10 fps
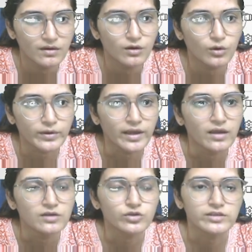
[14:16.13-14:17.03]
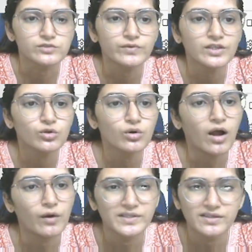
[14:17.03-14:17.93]
Okay, so as we know
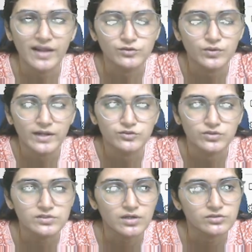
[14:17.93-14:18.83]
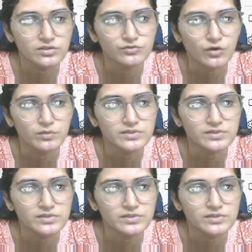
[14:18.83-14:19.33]
how the other resonance structures form,